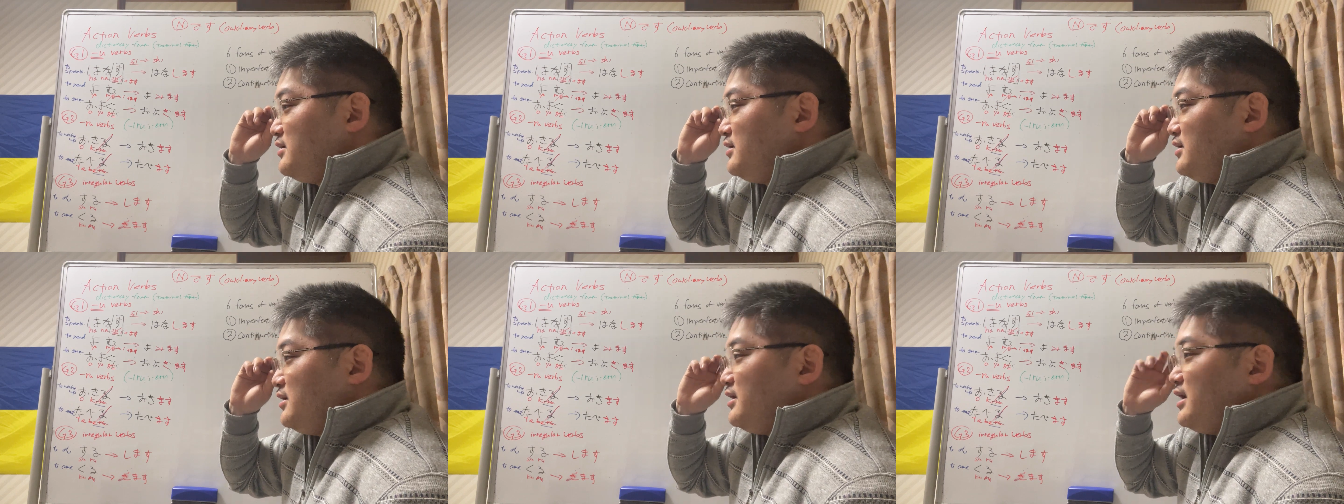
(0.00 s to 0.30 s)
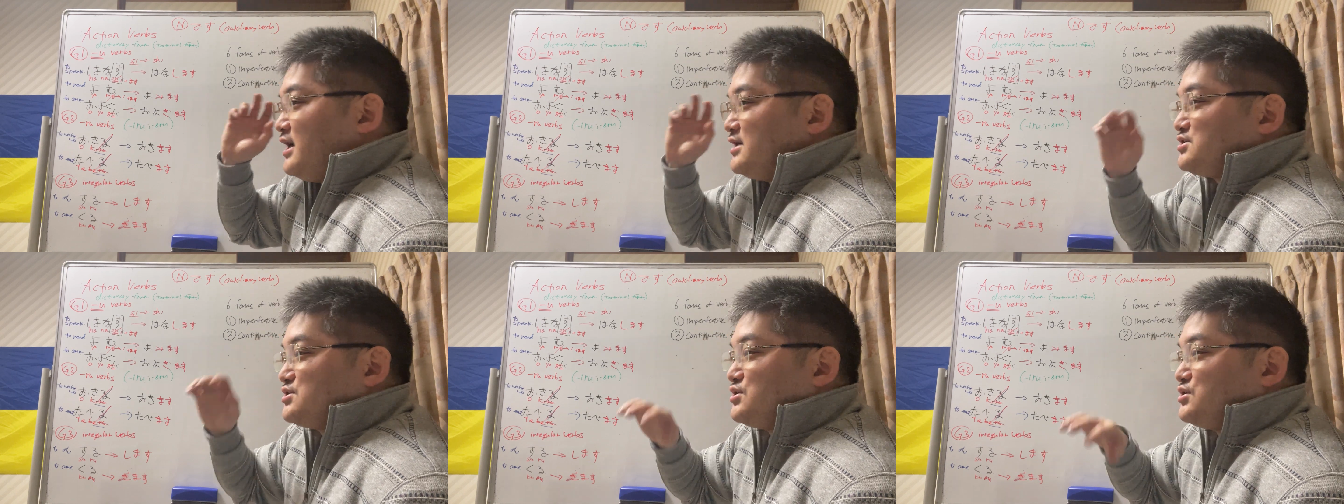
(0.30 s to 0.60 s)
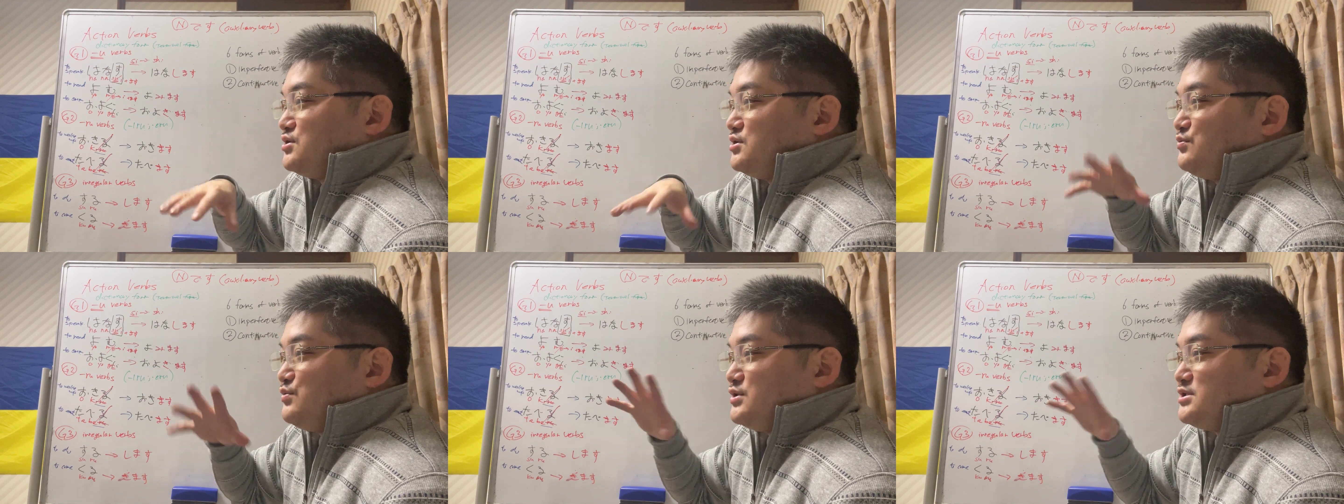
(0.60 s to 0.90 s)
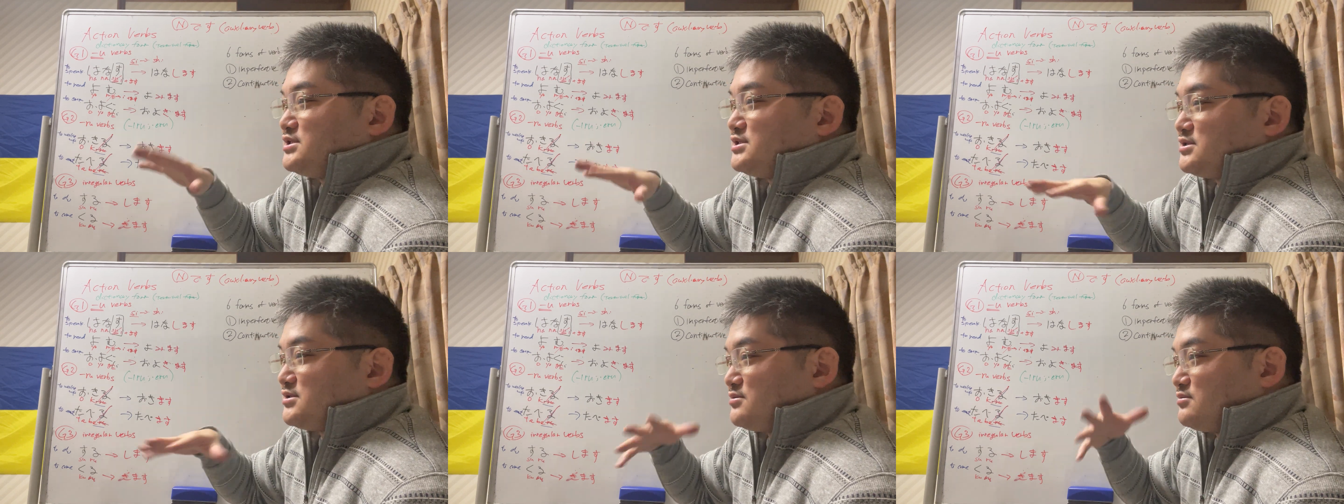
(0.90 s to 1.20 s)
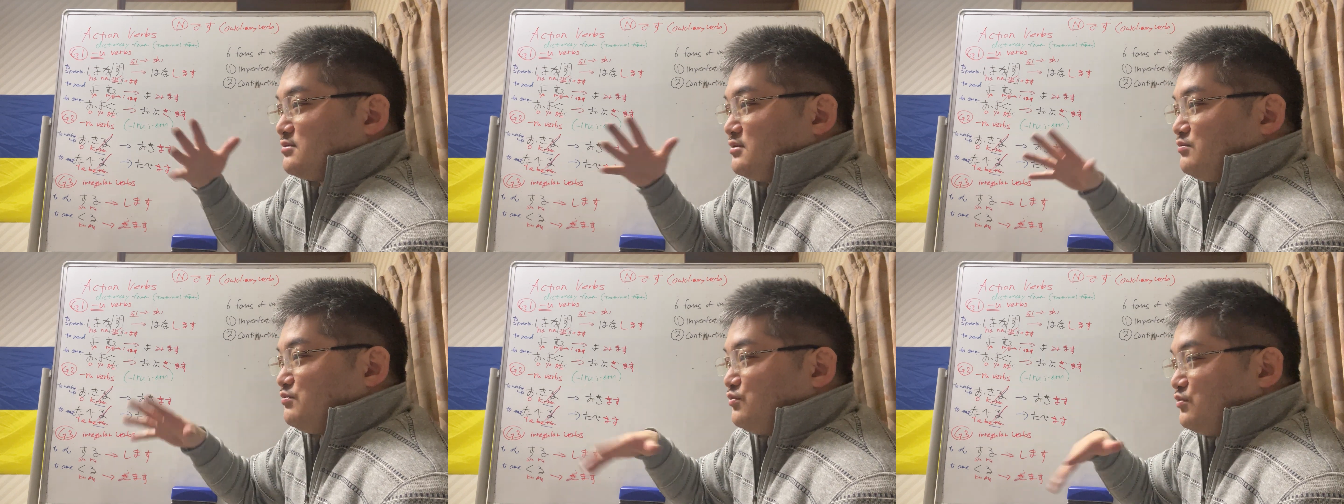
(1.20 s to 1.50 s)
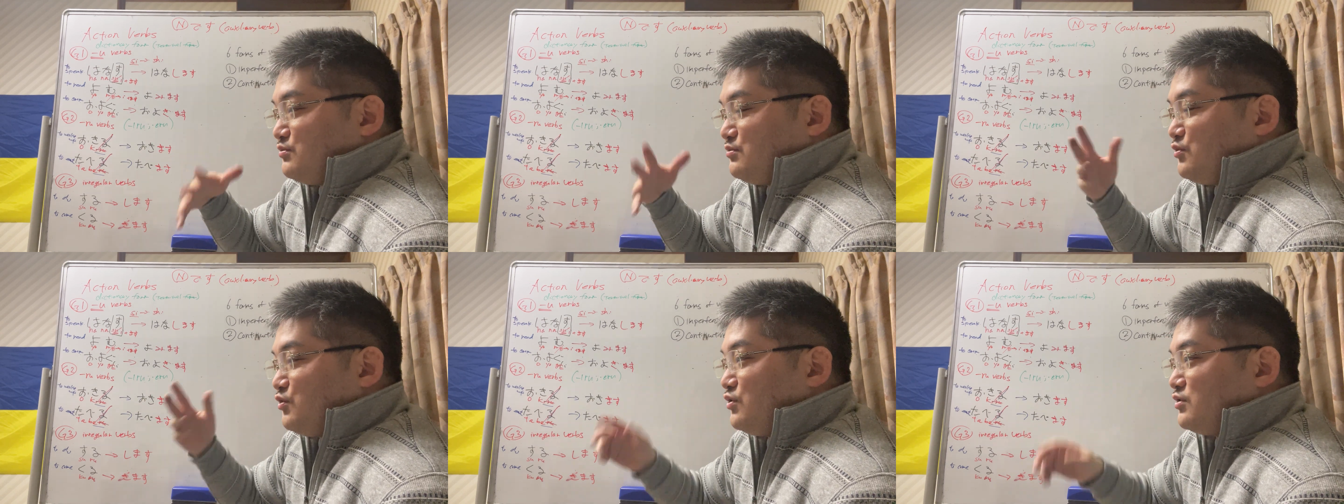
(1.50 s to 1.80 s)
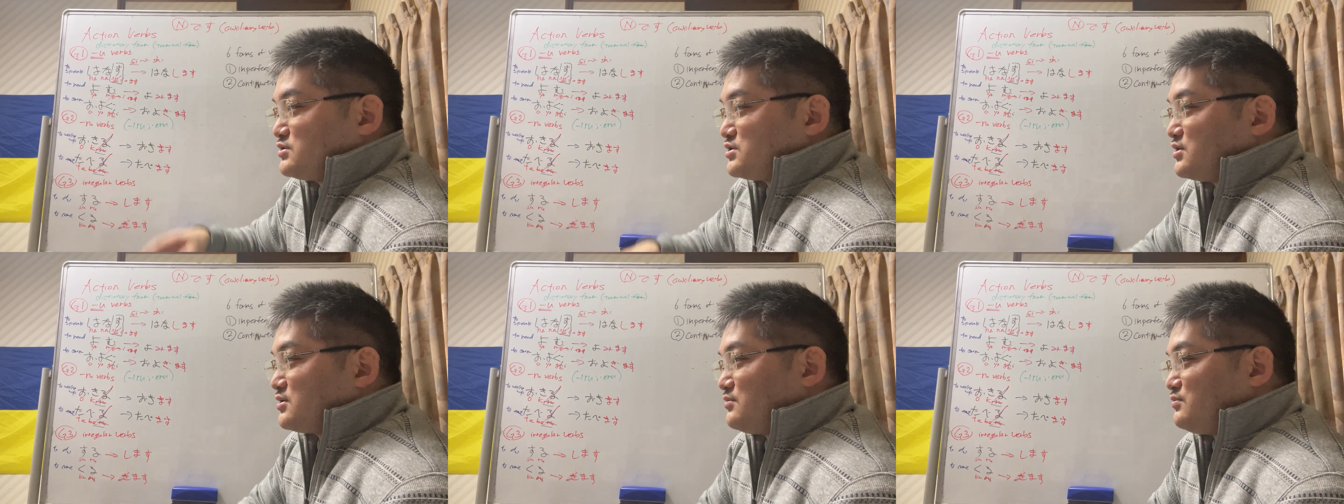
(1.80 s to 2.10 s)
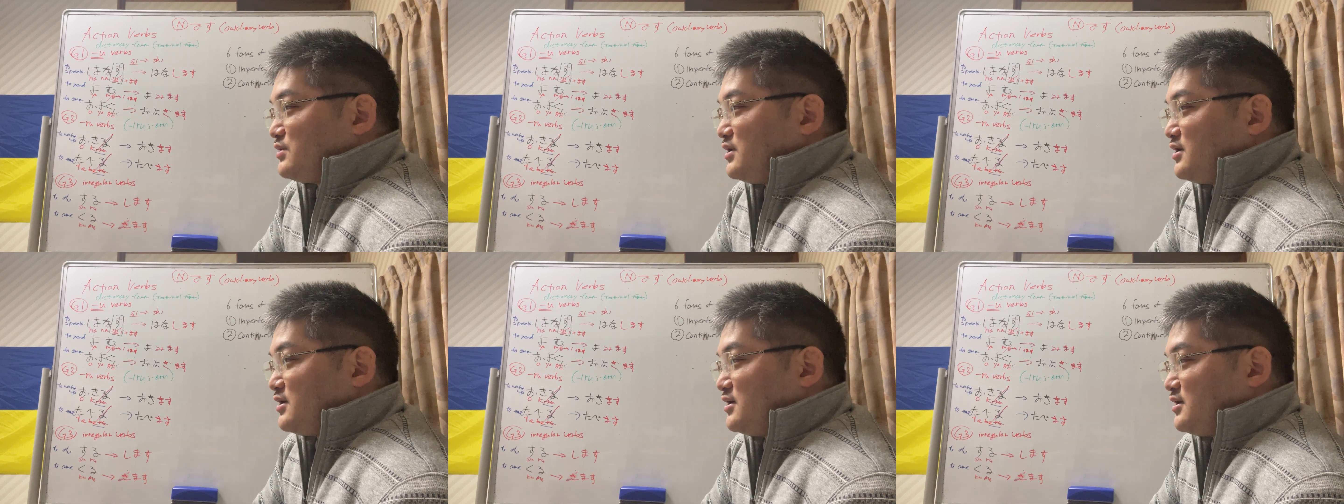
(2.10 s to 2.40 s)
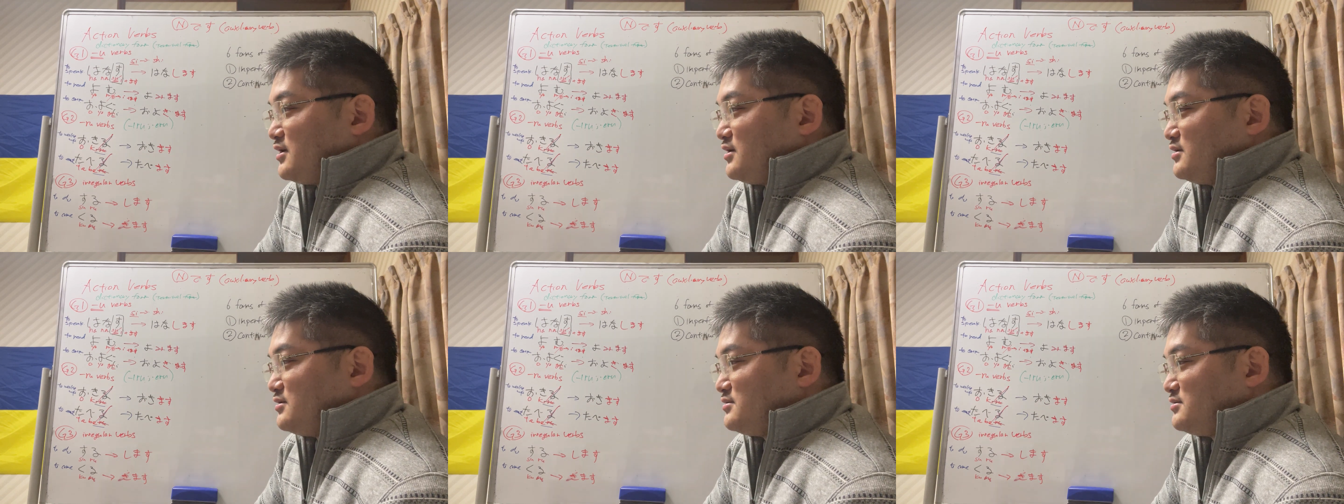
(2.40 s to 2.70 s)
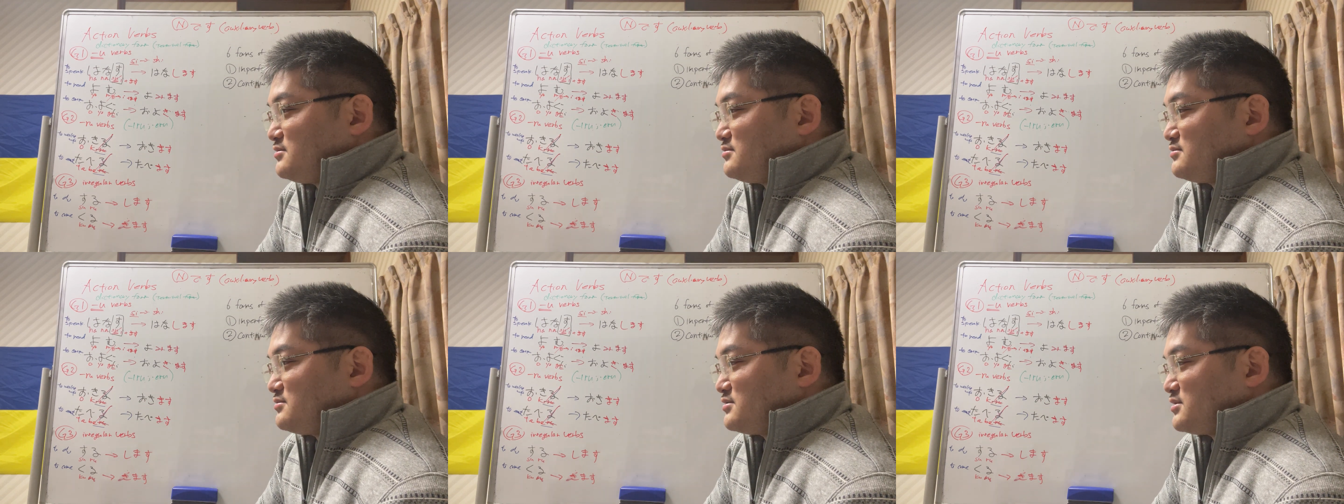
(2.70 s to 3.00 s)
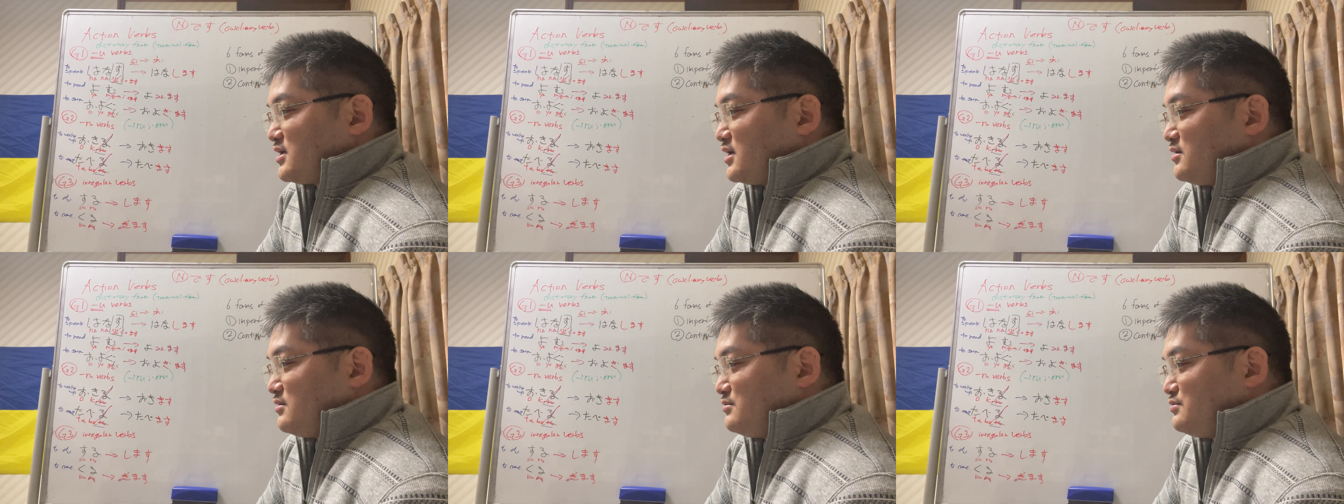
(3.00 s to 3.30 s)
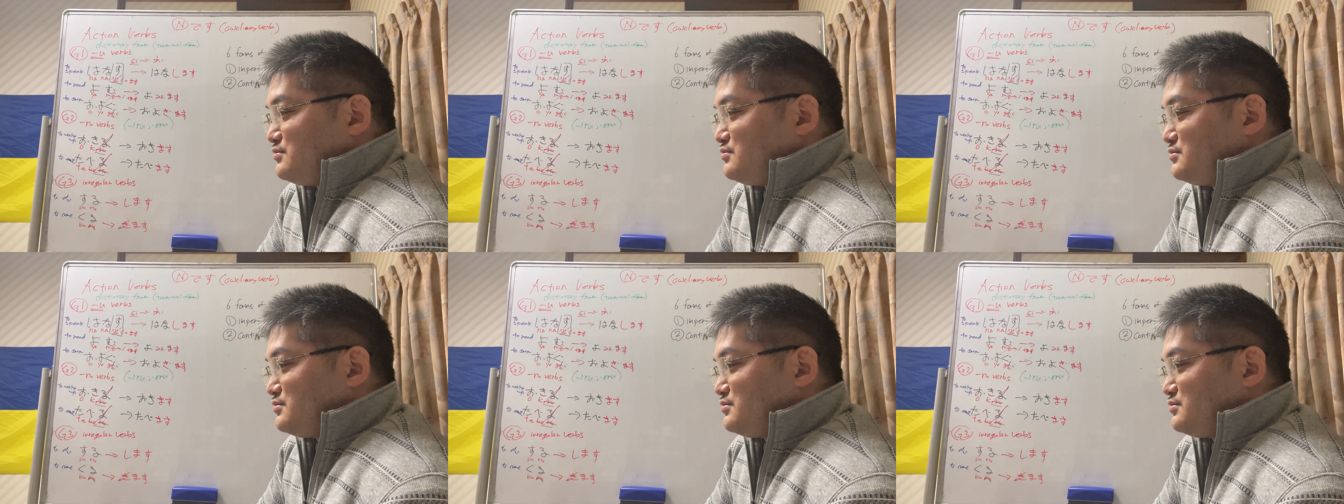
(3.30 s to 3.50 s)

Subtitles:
it has to do with more sort of a kind of